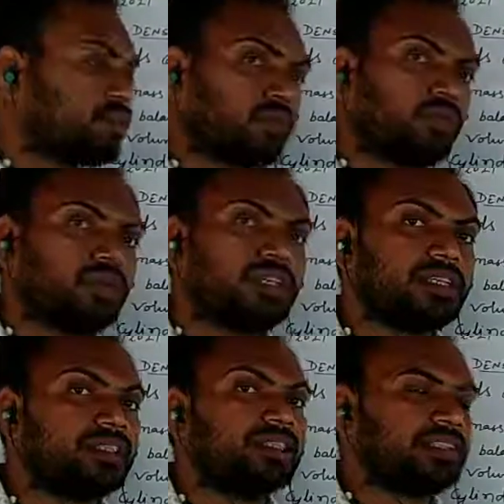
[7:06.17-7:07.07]
hole
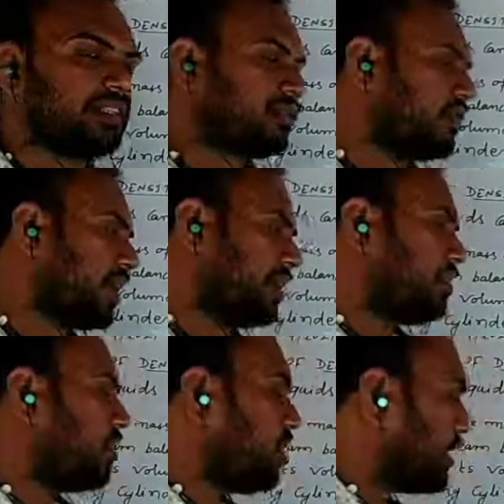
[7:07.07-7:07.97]
is required?
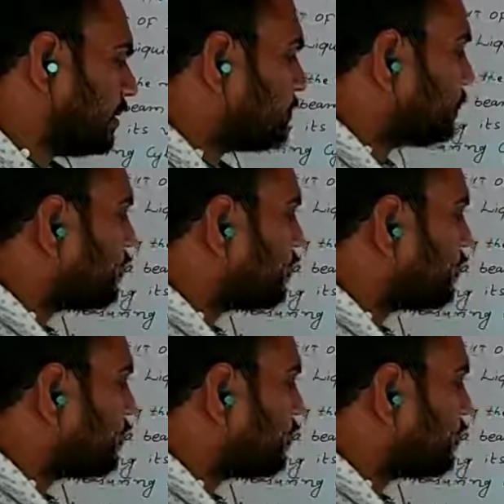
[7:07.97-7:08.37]
Okay,